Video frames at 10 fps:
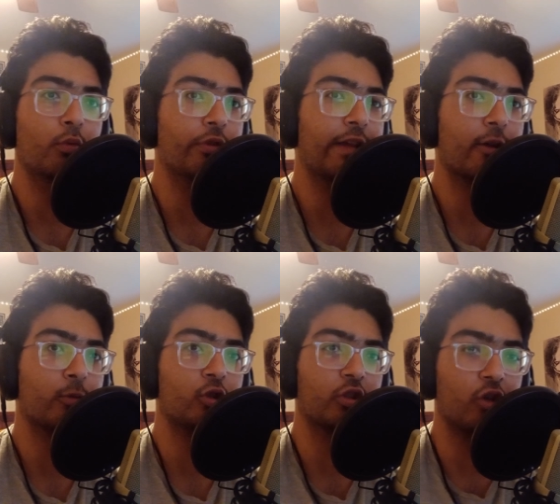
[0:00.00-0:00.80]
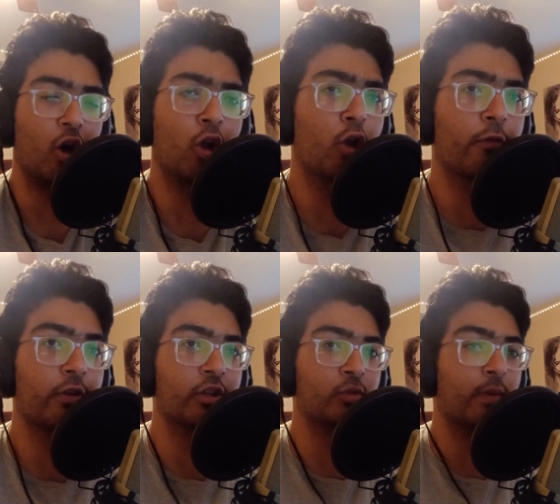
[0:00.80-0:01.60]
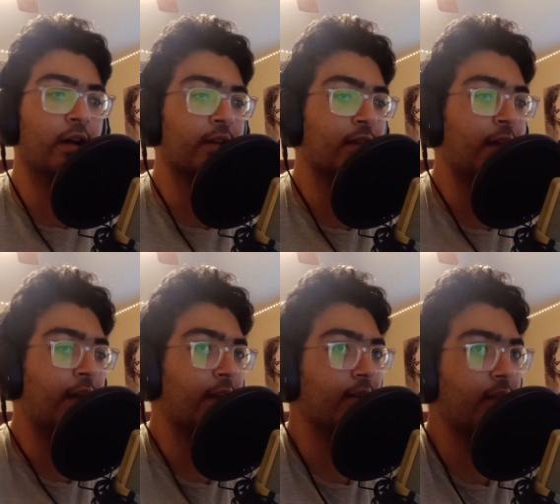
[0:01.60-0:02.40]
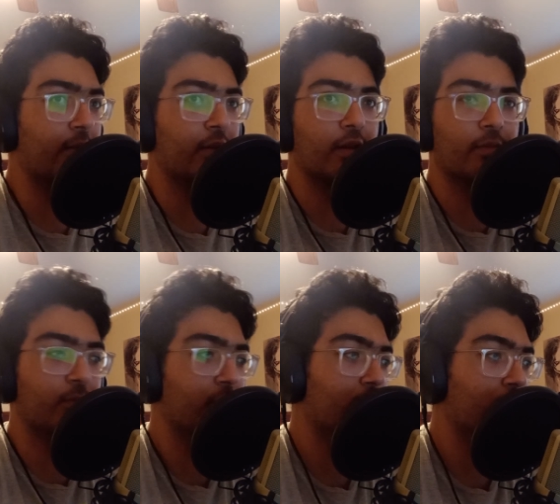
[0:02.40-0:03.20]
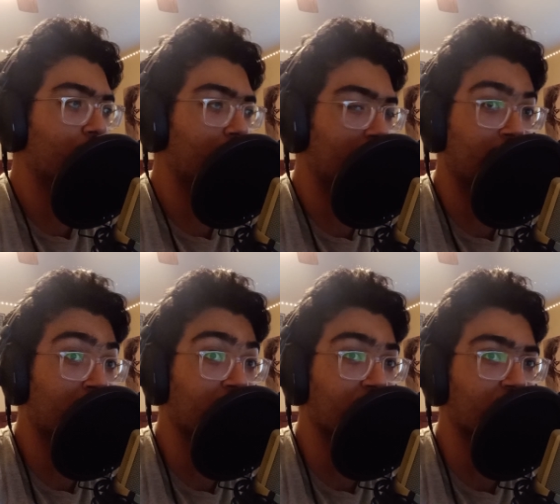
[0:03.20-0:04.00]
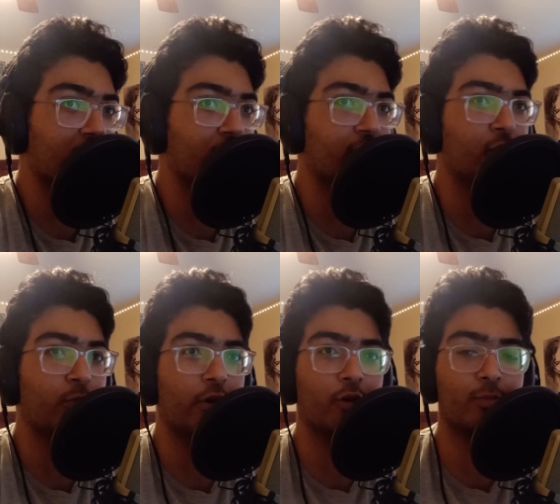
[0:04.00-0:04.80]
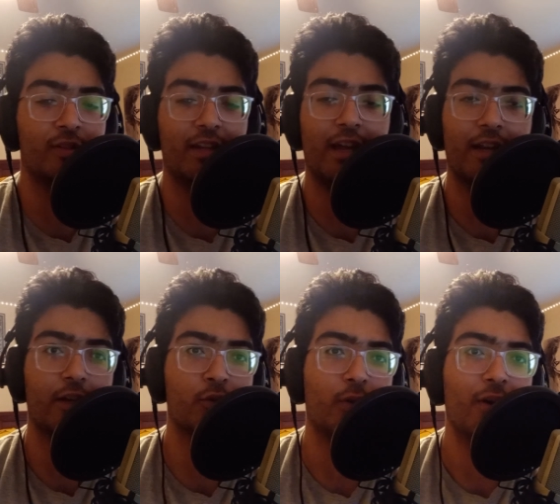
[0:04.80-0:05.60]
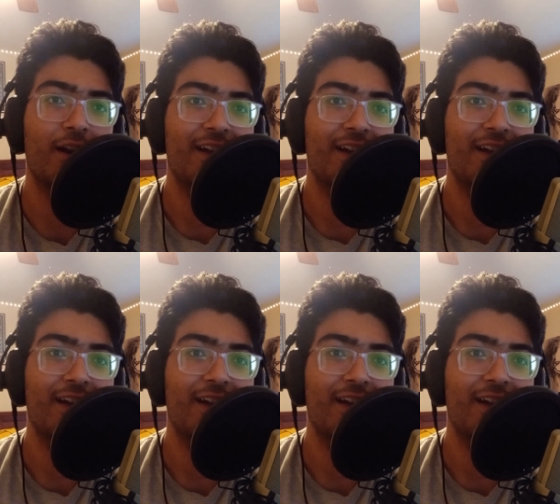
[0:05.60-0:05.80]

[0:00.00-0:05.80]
with nanomachines all over his body, and he doesn't take a slide. He's 100% natty, I swear.